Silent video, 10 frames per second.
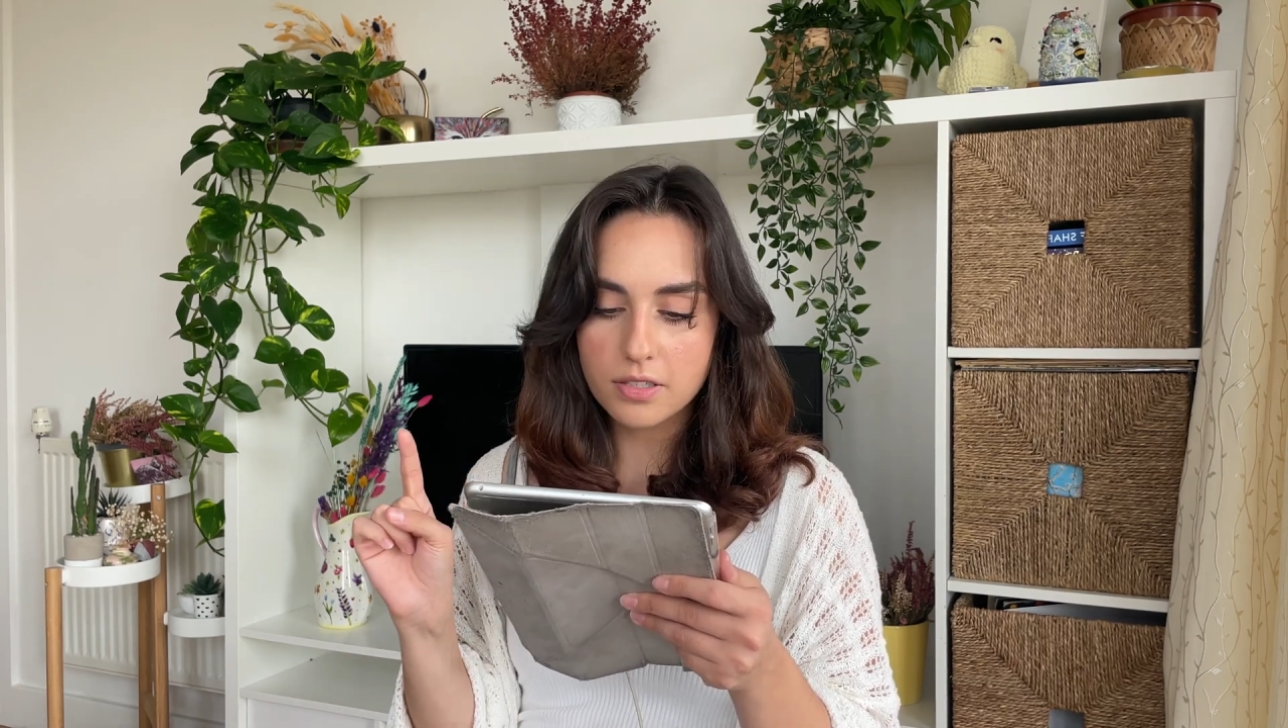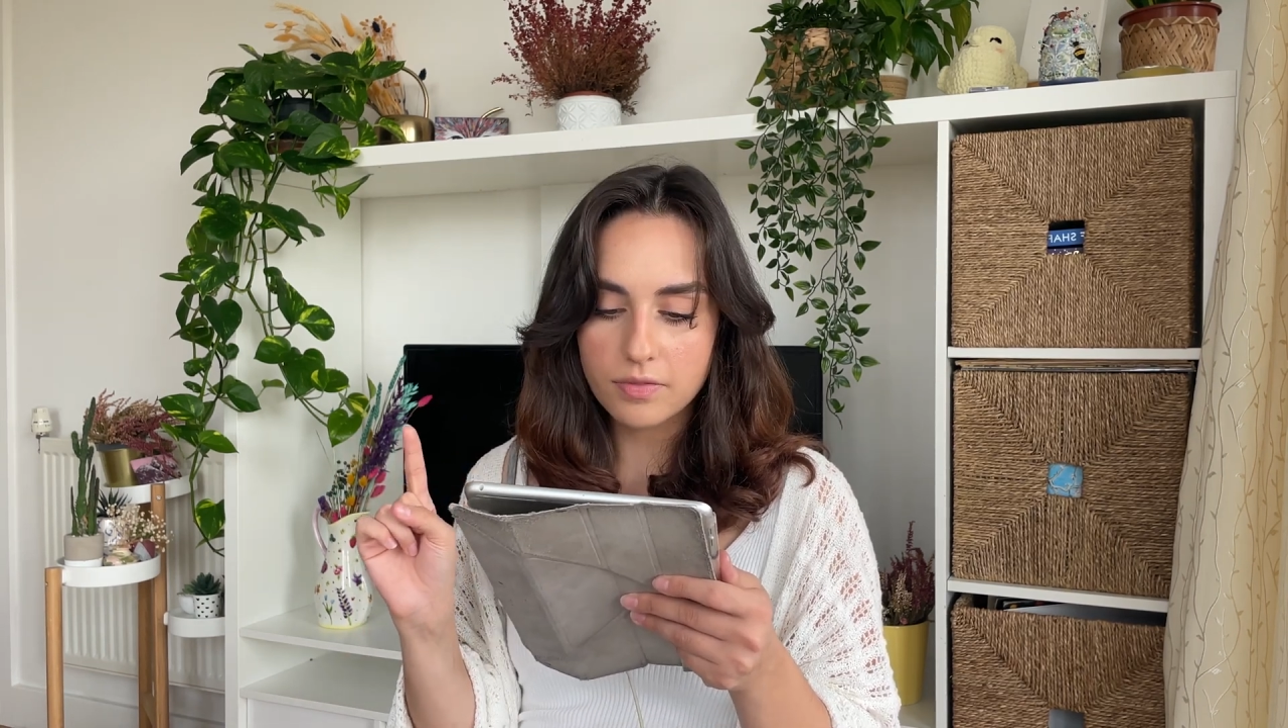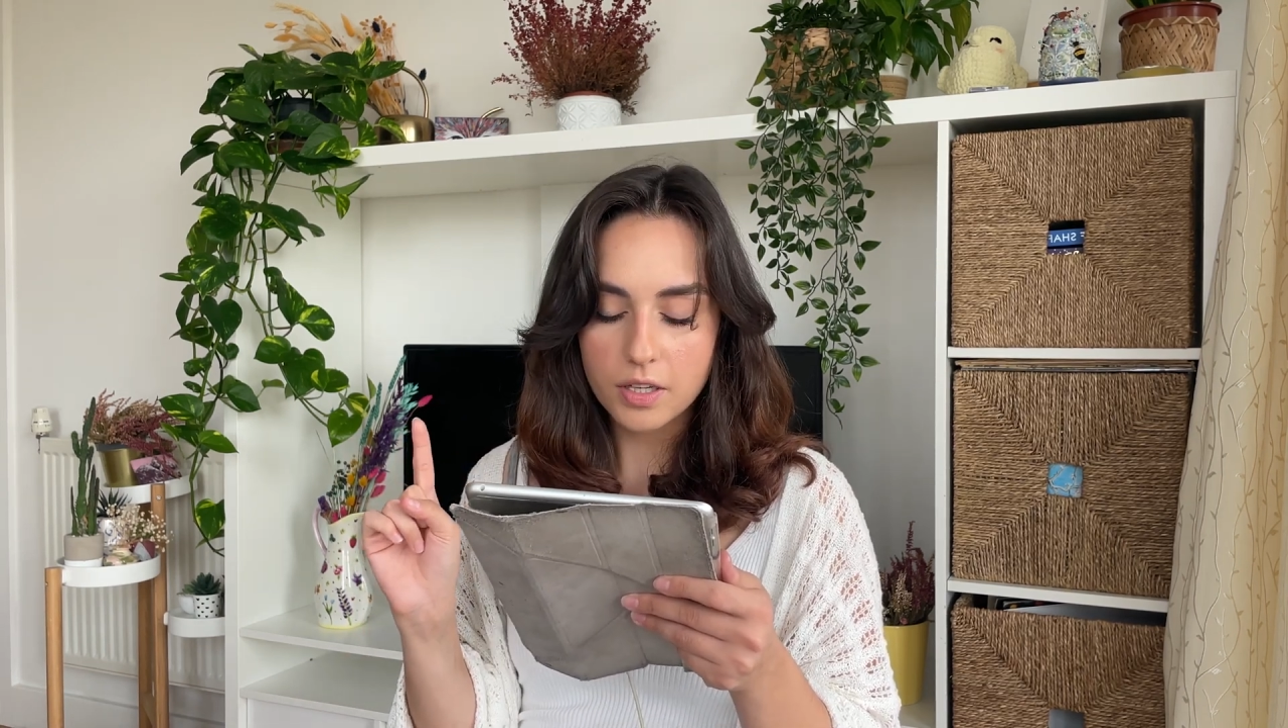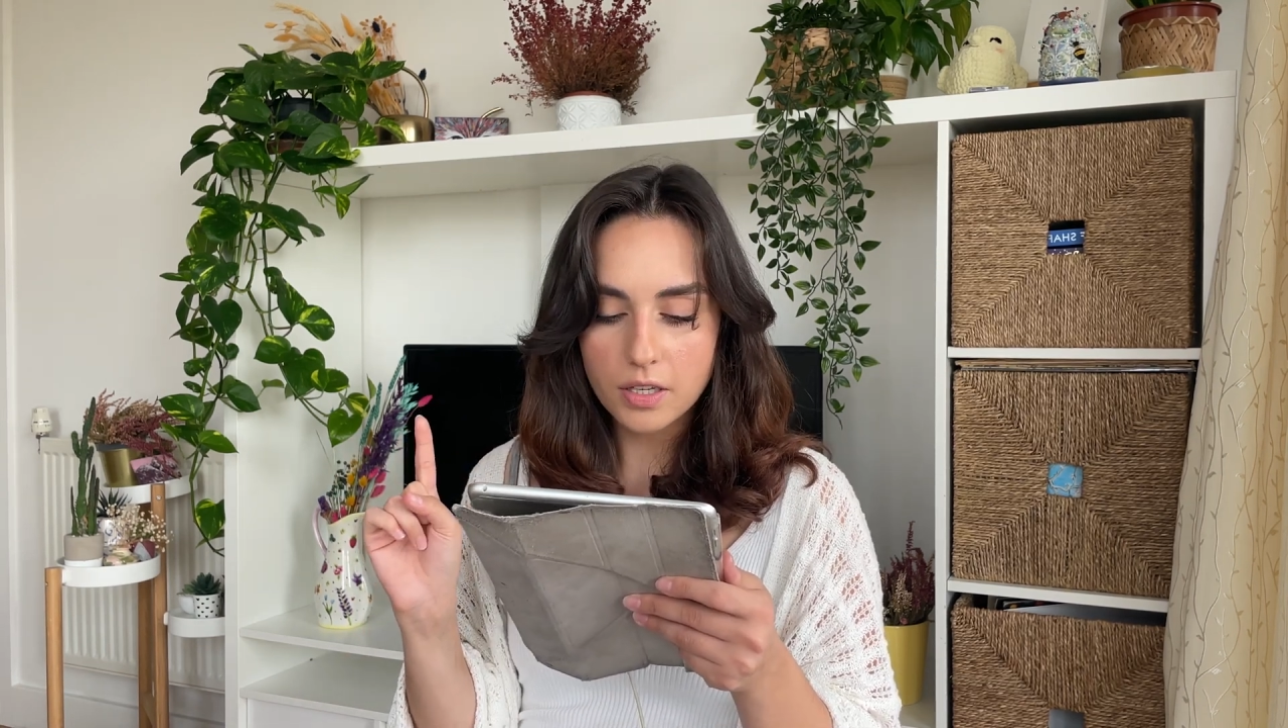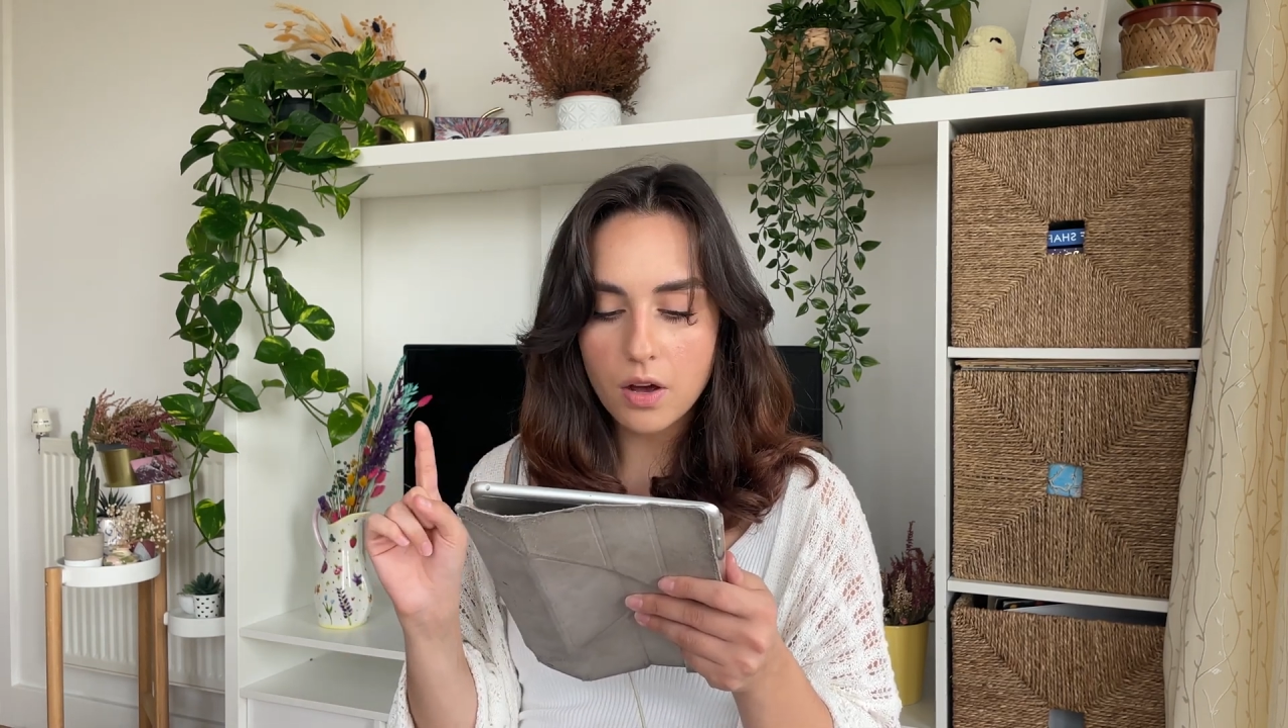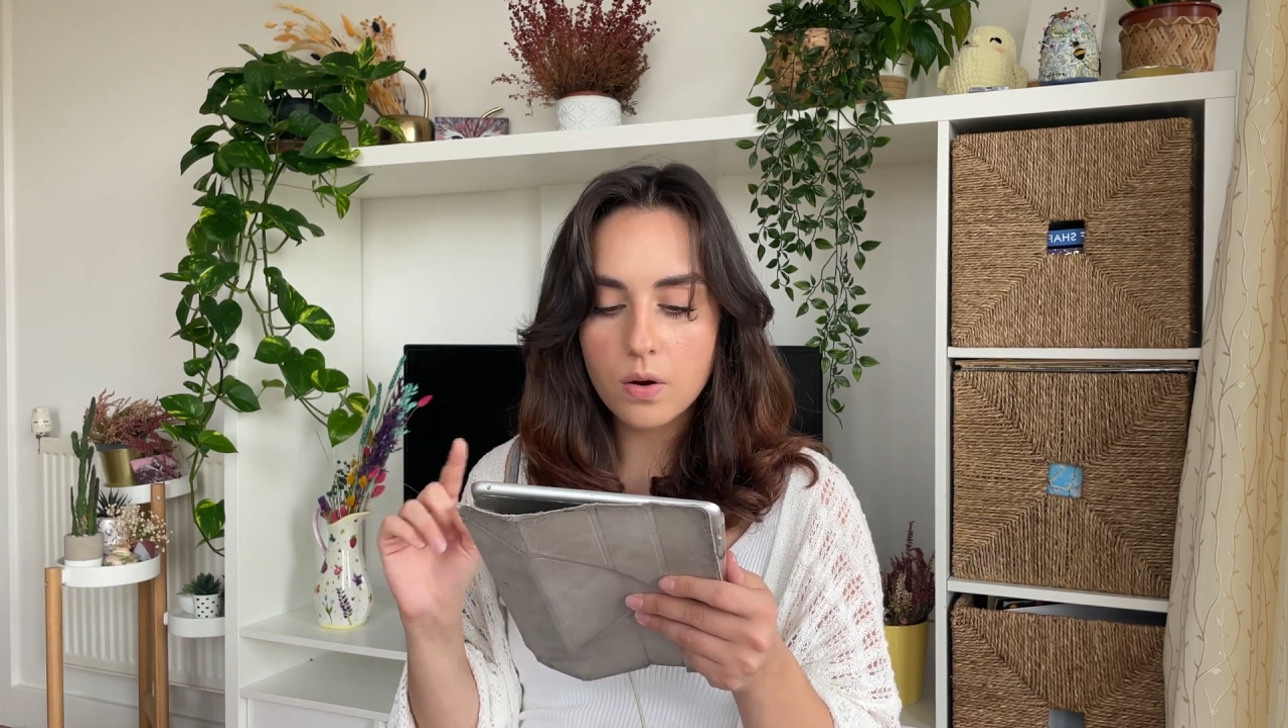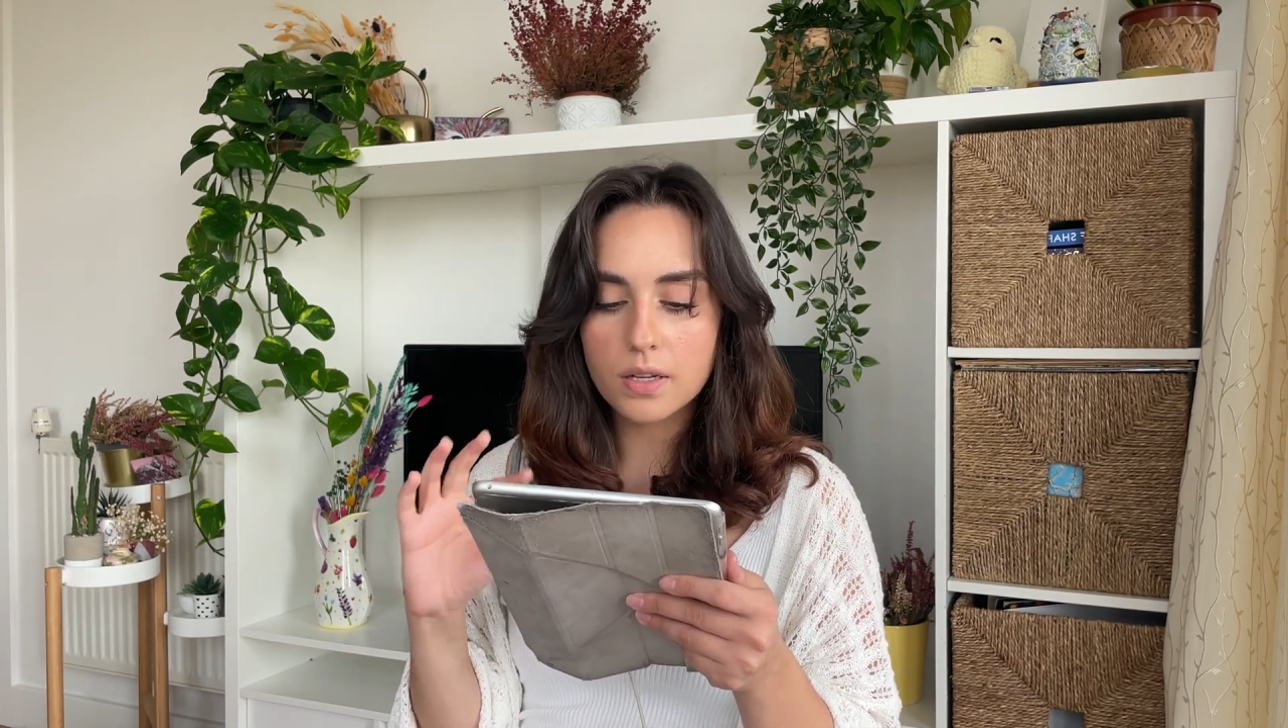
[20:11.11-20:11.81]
the yoke,